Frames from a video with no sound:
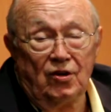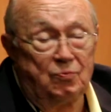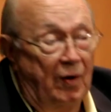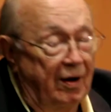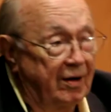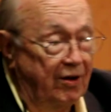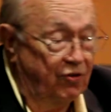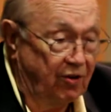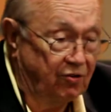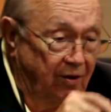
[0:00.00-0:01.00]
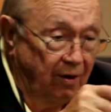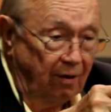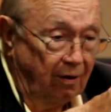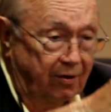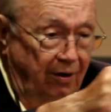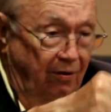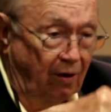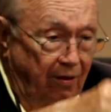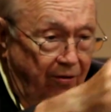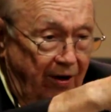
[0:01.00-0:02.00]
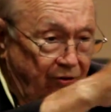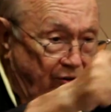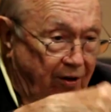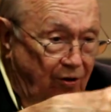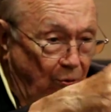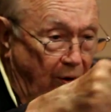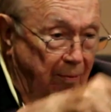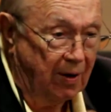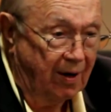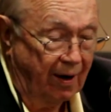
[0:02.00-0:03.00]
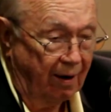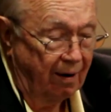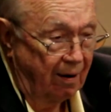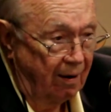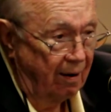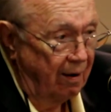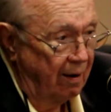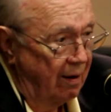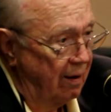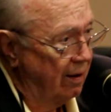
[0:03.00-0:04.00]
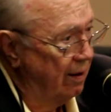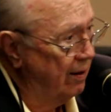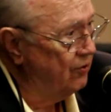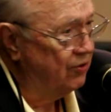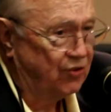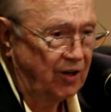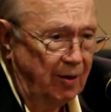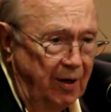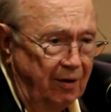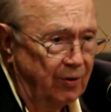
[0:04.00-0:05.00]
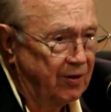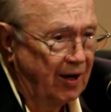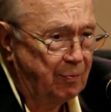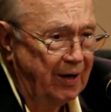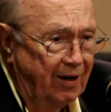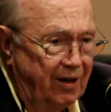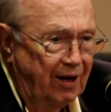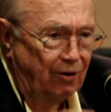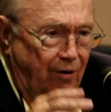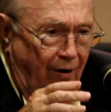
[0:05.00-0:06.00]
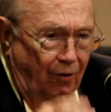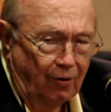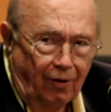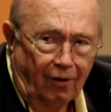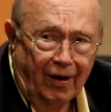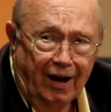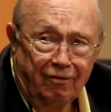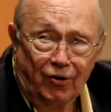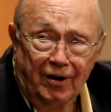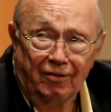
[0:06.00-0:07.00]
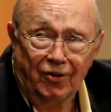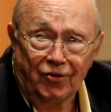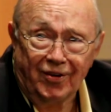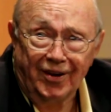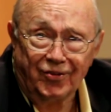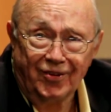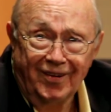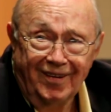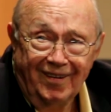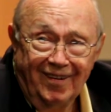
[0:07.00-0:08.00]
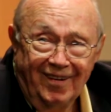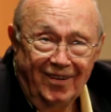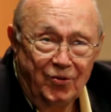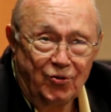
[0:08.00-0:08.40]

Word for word: his pocket, and he says, look here, all the things you can do on mine. I says, Jamie, it would take me a year to learn all that.